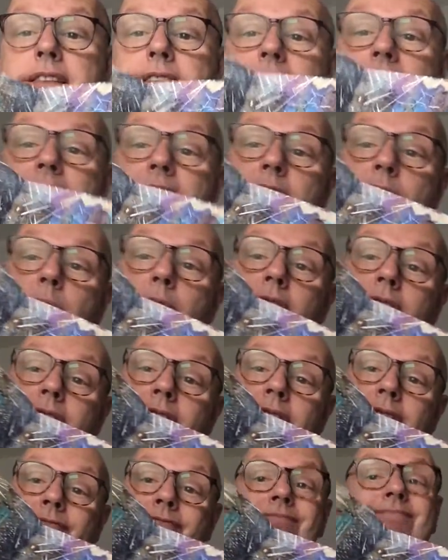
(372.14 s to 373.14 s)
guess what?
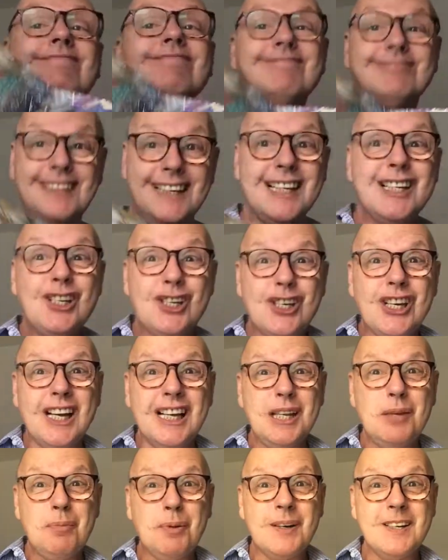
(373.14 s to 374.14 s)
It's
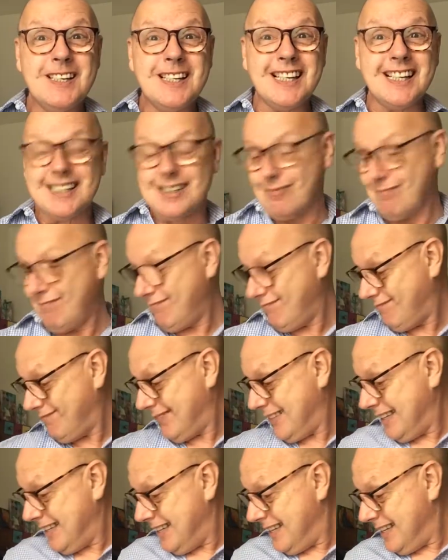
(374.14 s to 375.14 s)
jelly printed.
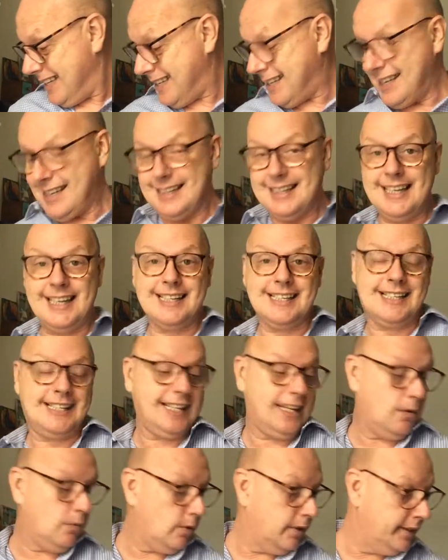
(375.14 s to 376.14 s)
So that's
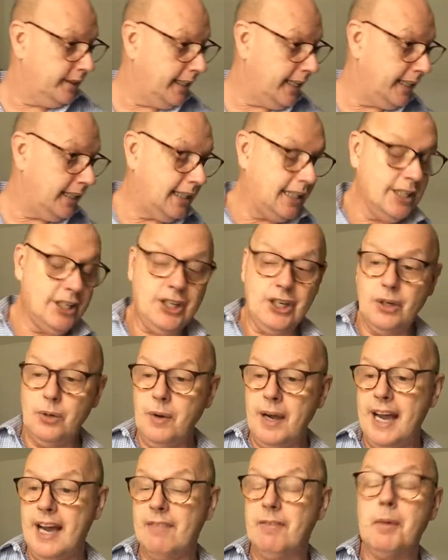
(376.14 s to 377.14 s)
that one. Then I do
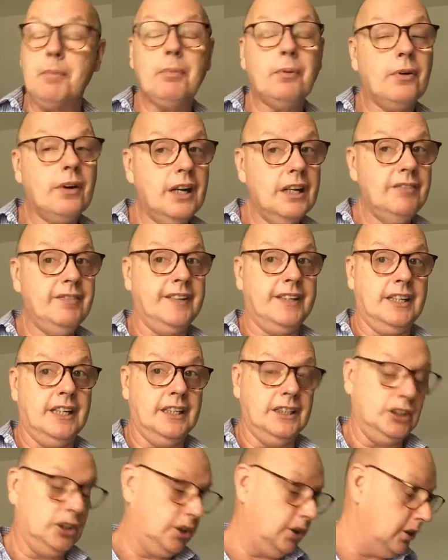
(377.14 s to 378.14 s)
have a private
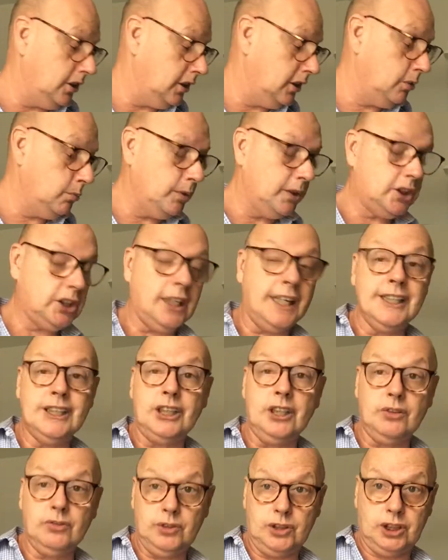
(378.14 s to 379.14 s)
art journal, which I
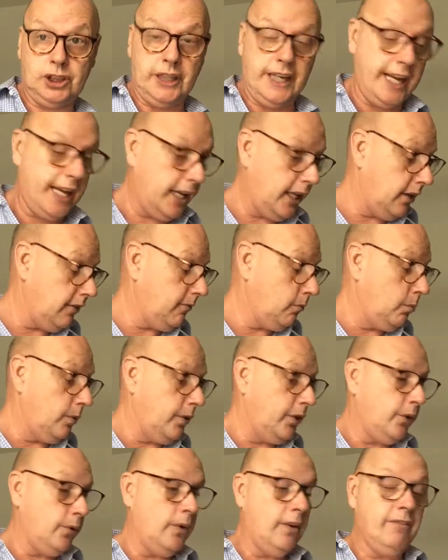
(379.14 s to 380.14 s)
don't share with
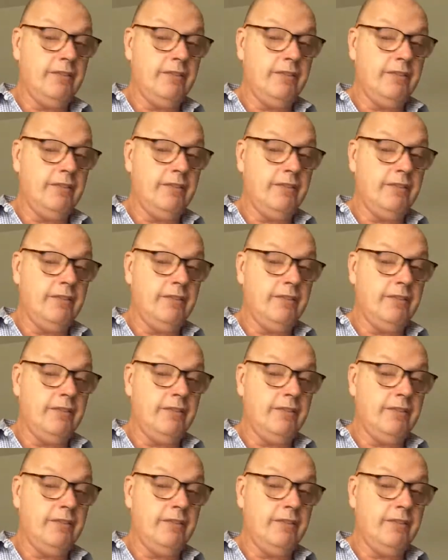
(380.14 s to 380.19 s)
you in